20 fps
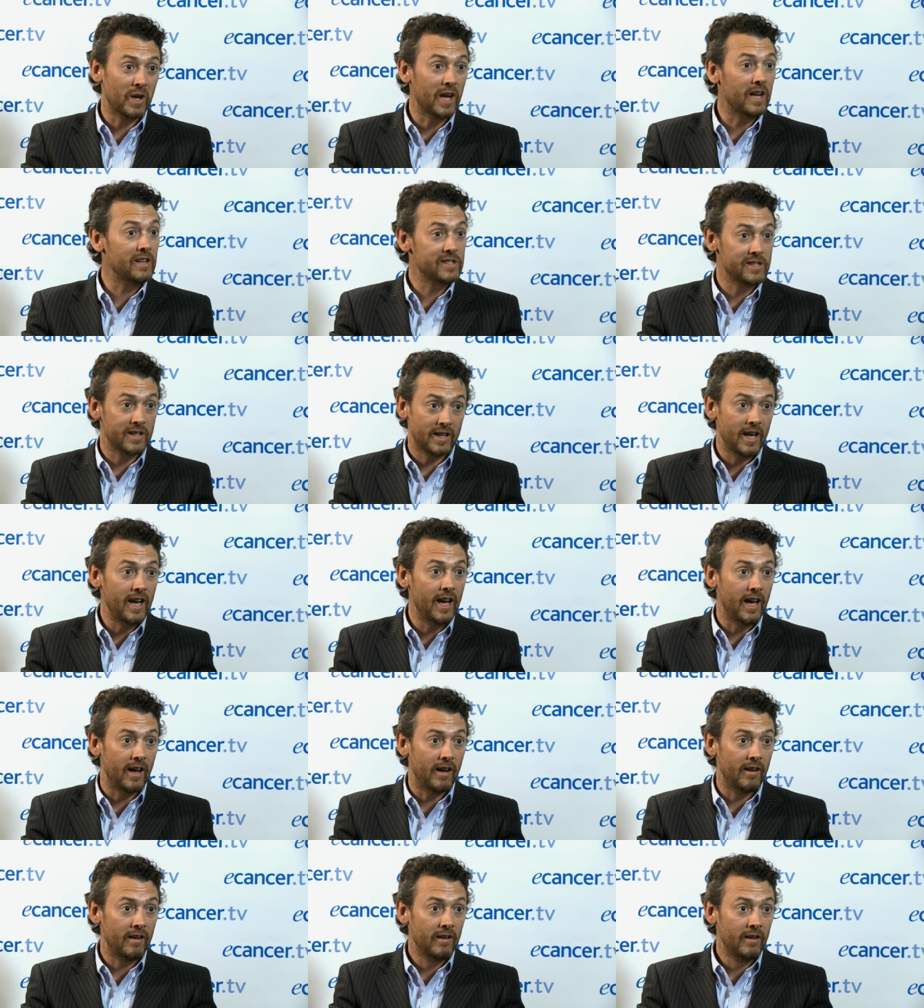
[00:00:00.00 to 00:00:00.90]
cancer
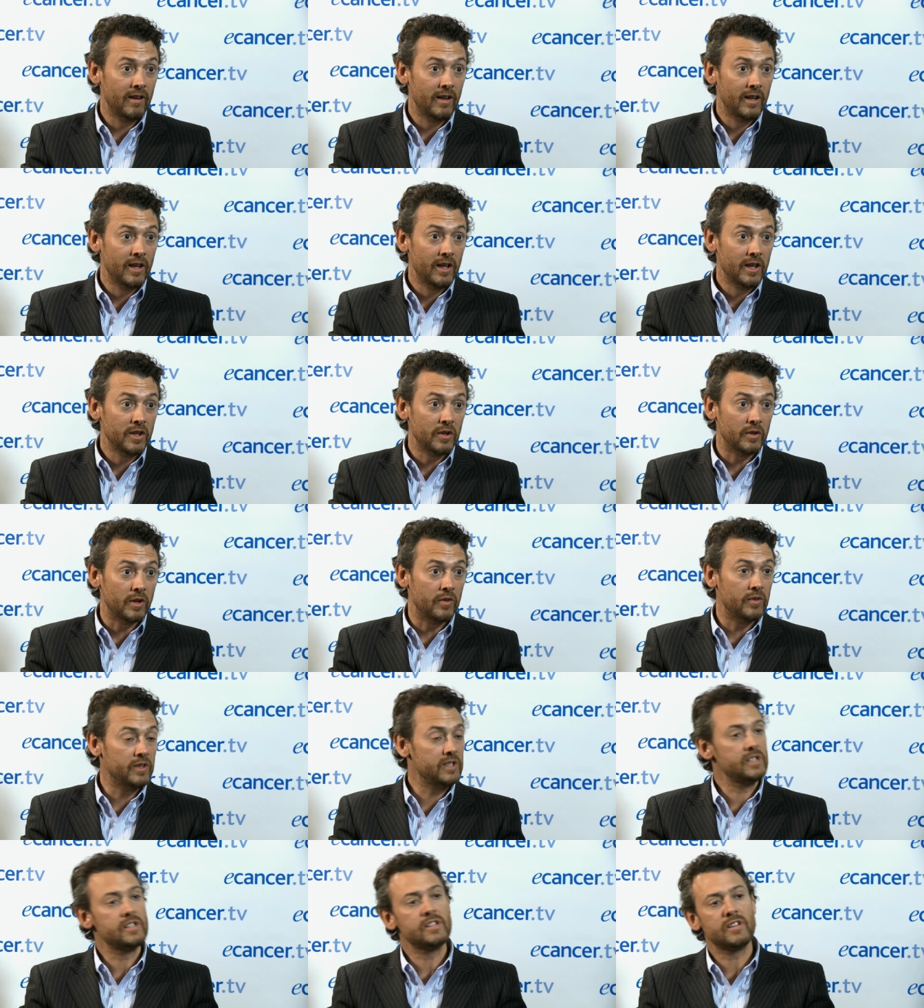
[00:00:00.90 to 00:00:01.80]
care. Yeah. You know,
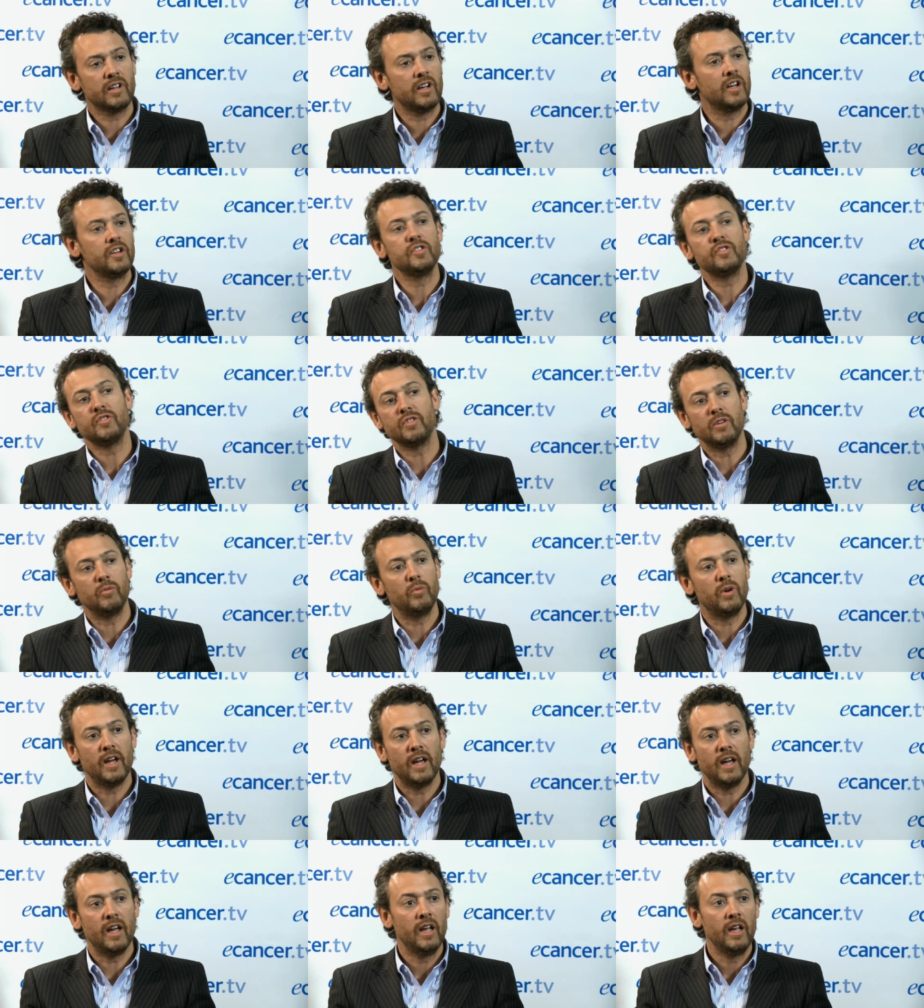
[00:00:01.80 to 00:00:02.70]
this is a country
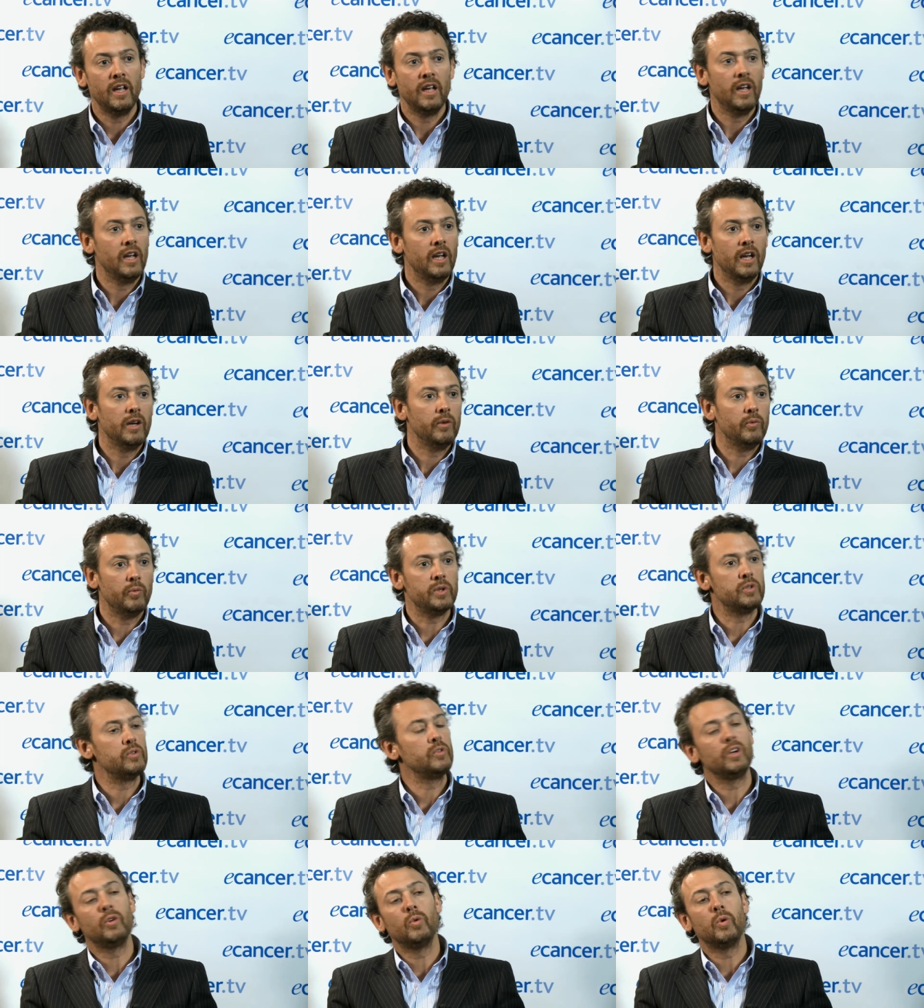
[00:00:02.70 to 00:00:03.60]
where we're
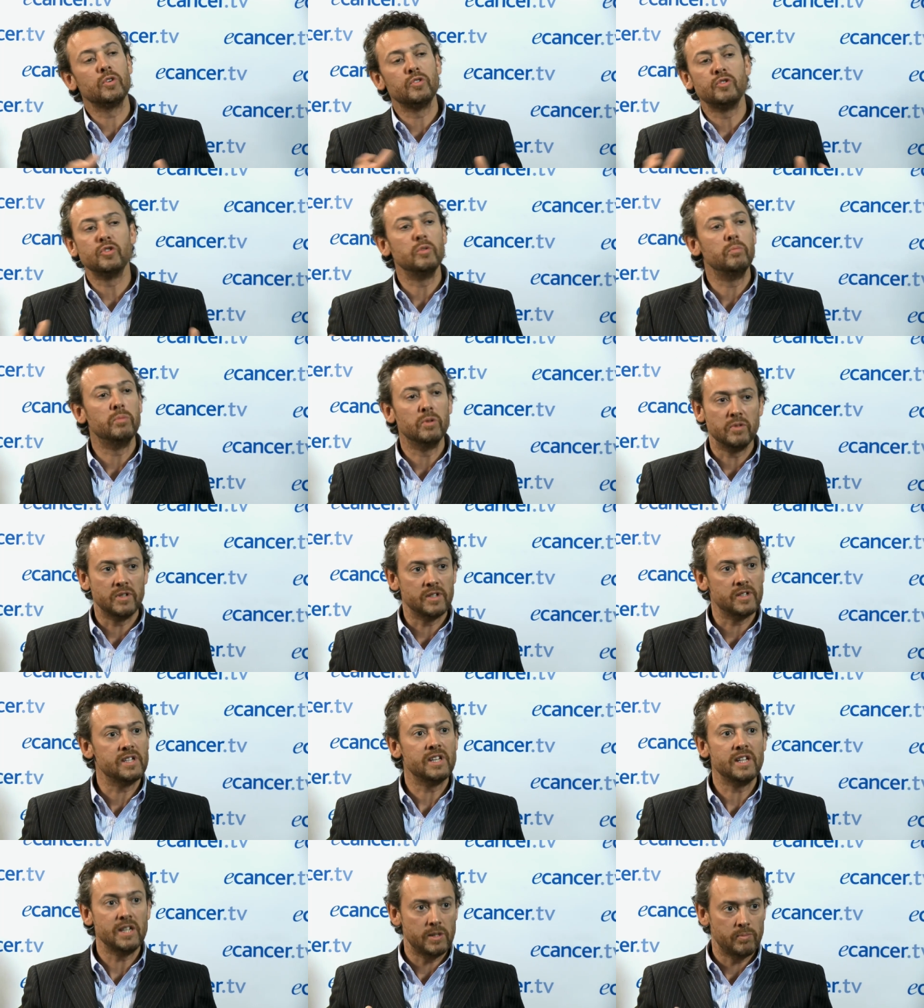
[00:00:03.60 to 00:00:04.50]
talking quadruple
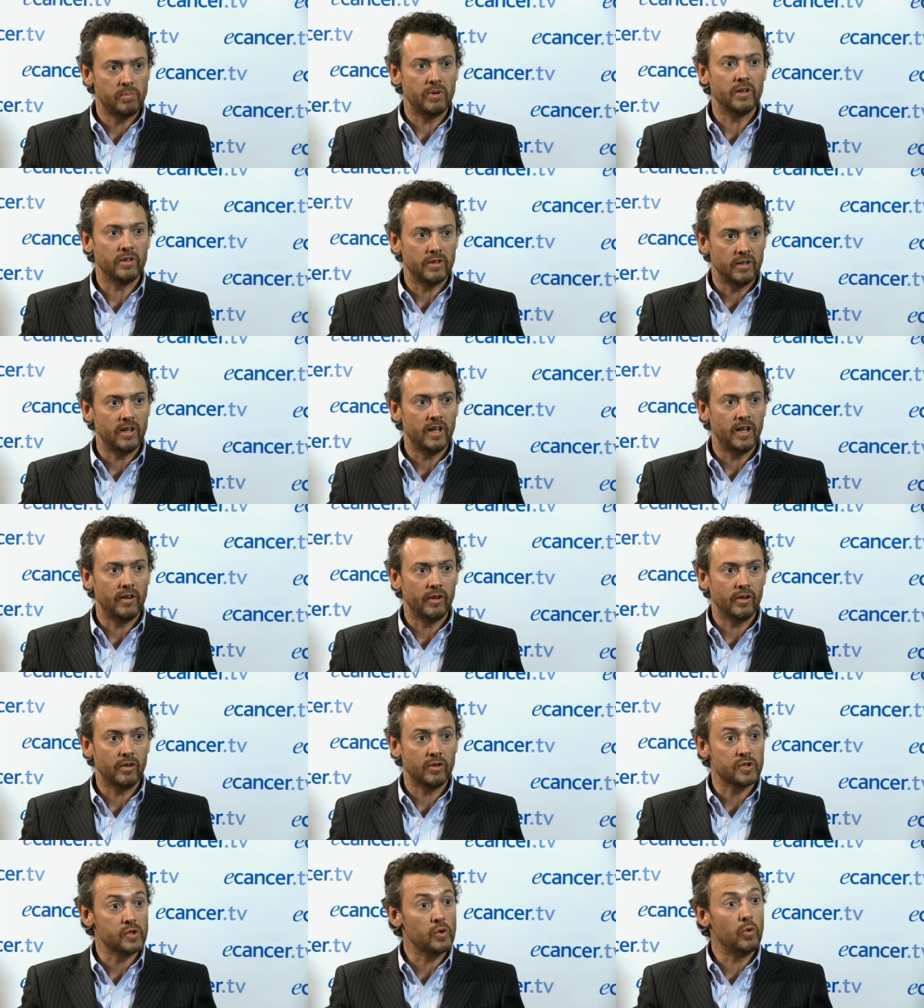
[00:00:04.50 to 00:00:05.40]
disease burden here
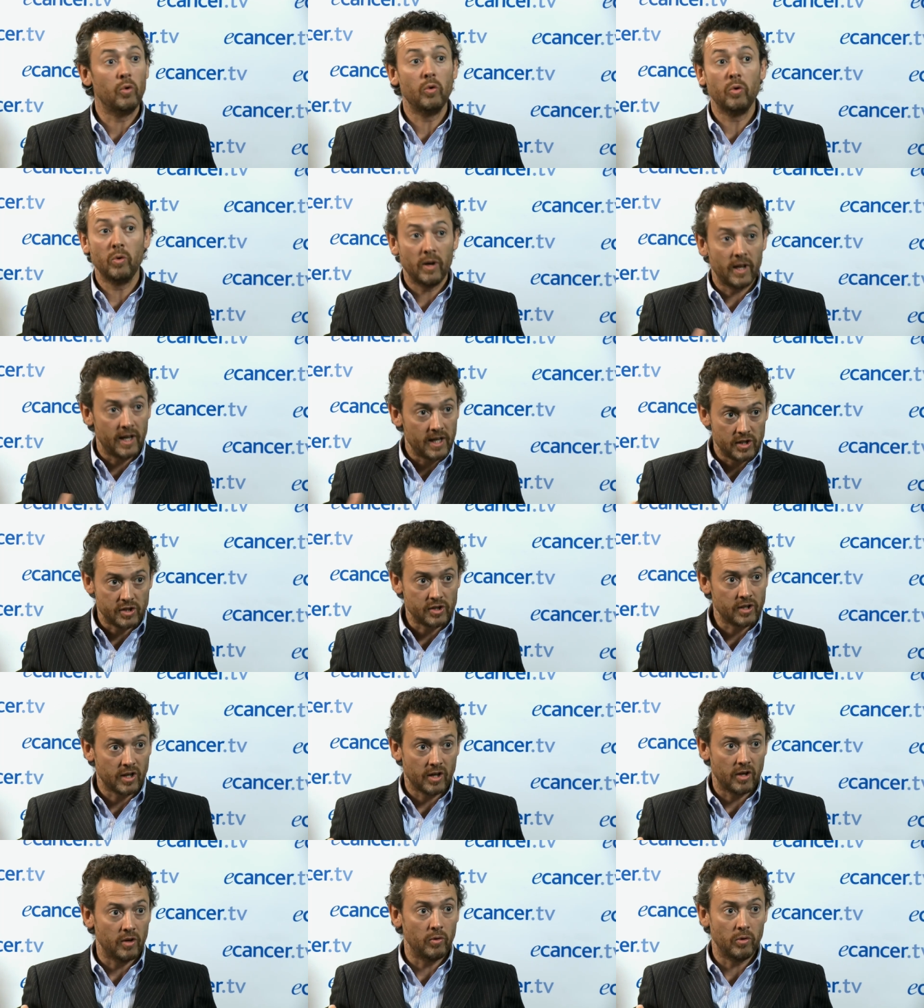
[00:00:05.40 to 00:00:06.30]
across all age
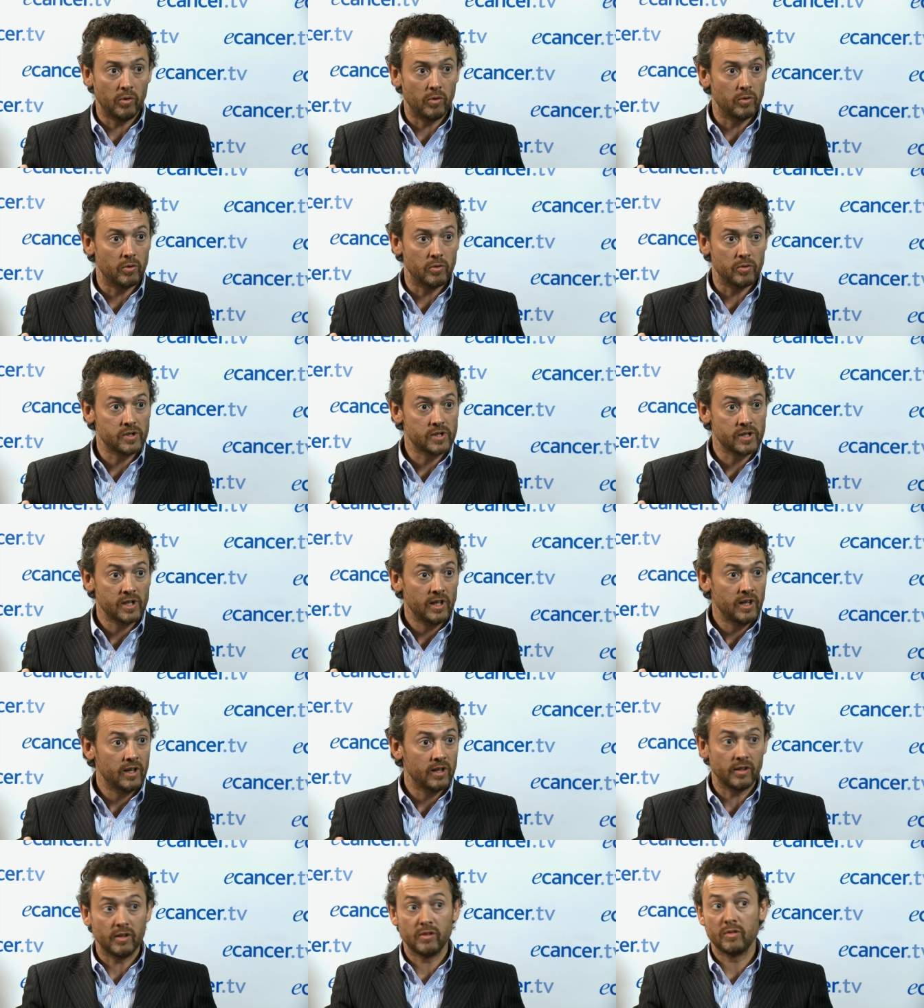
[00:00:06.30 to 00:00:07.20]
cohorts
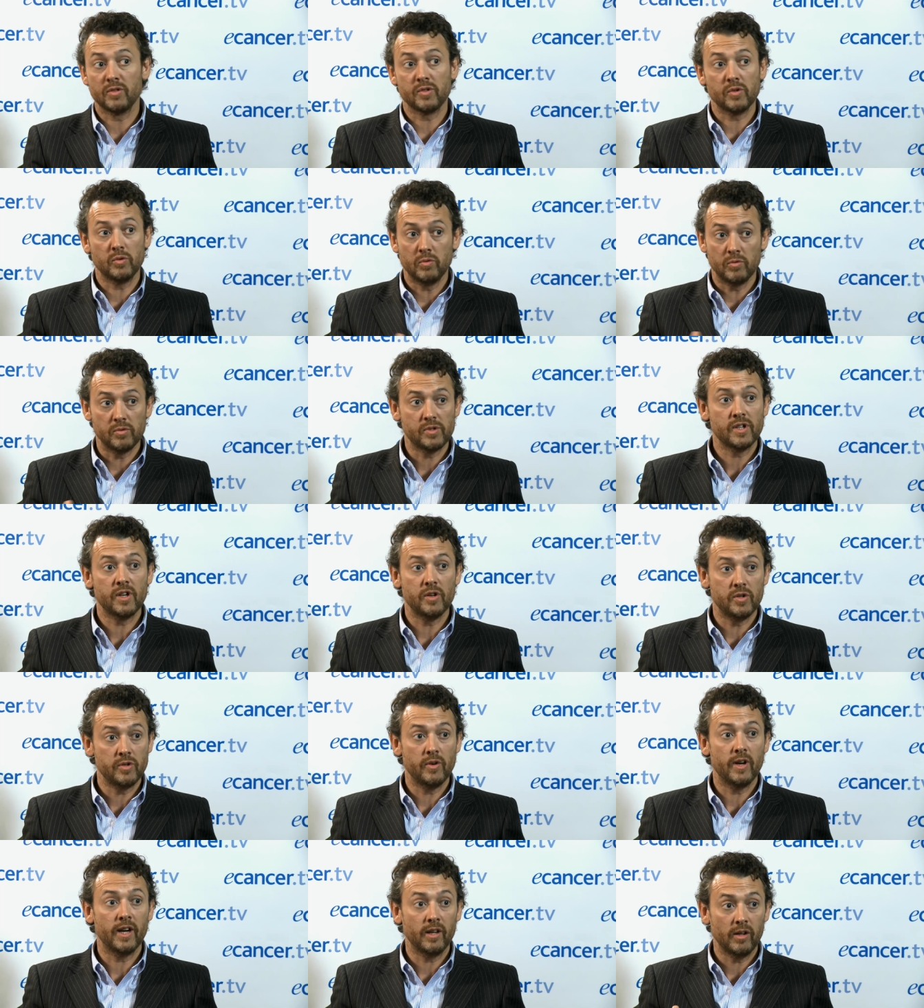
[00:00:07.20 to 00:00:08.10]
and across all
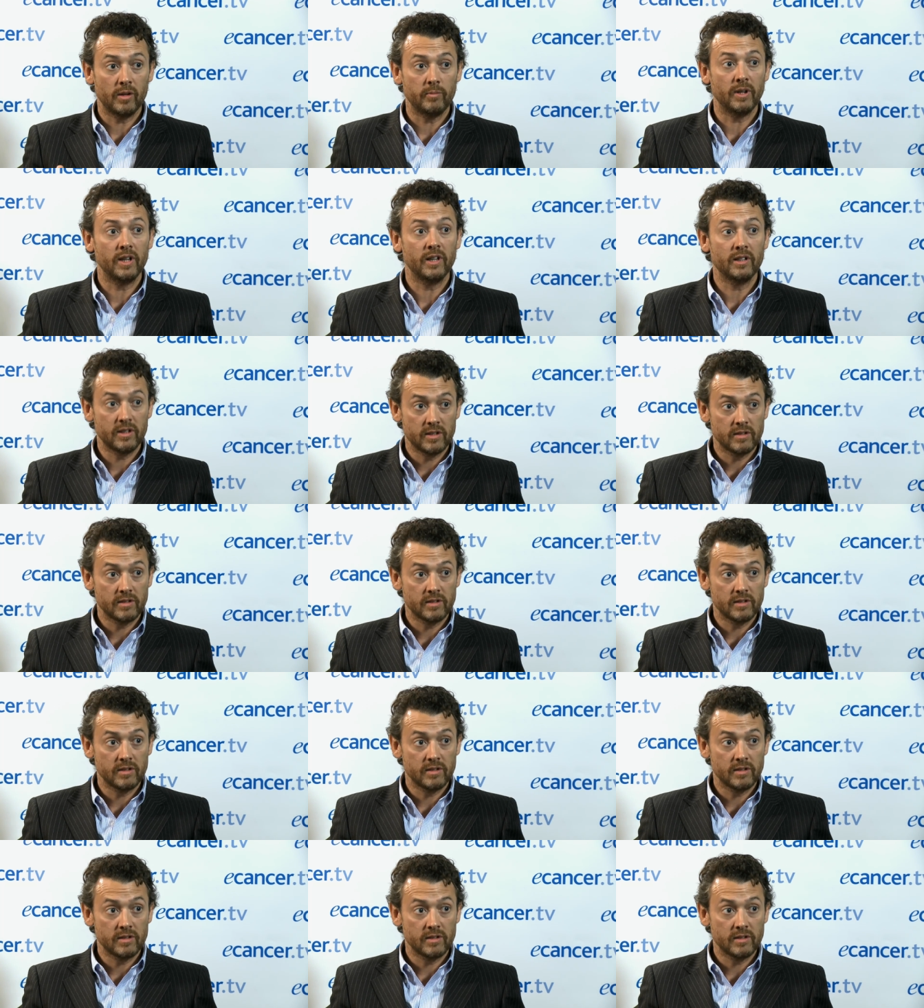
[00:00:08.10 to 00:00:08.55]
socioeconomic